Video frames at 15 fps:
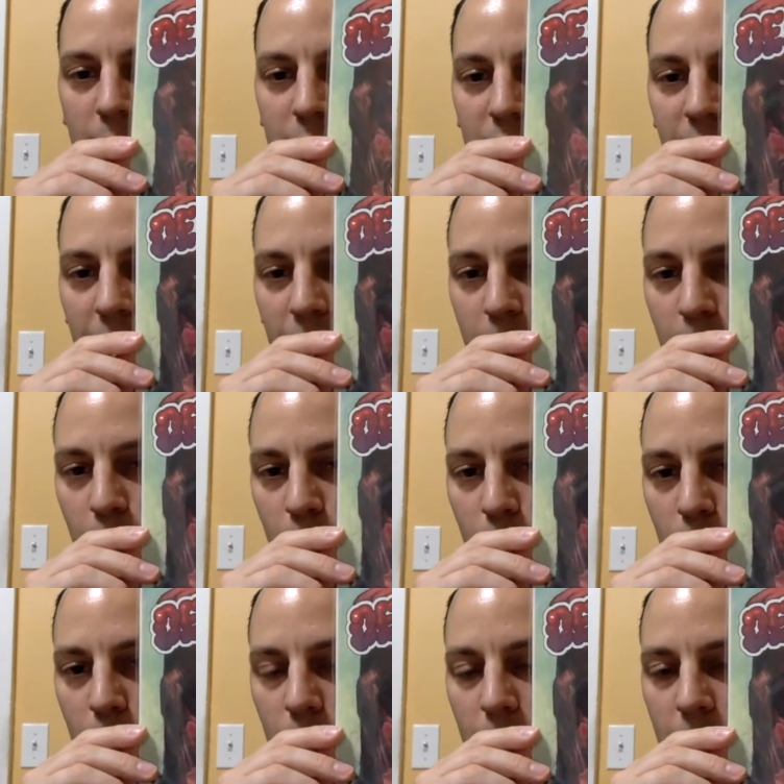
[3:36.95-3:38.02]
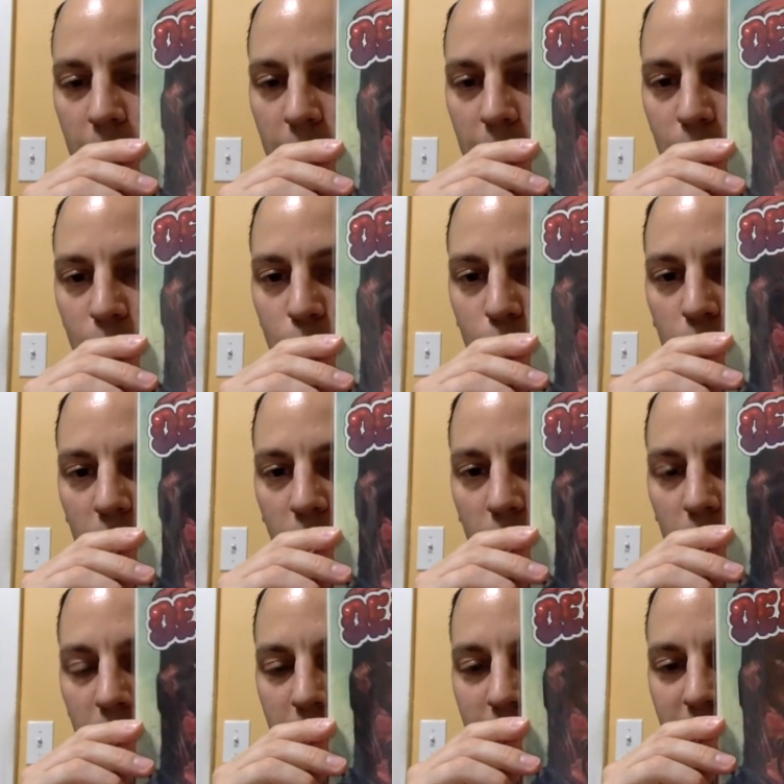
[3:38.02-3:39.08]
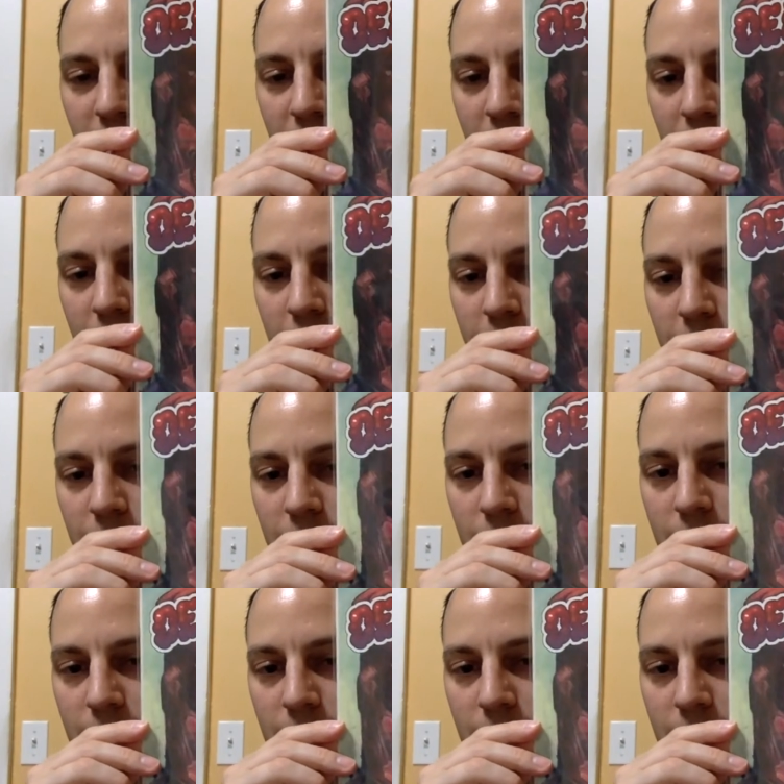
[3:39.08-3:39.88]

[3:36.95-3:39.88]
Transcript: Deadpool issue number 5.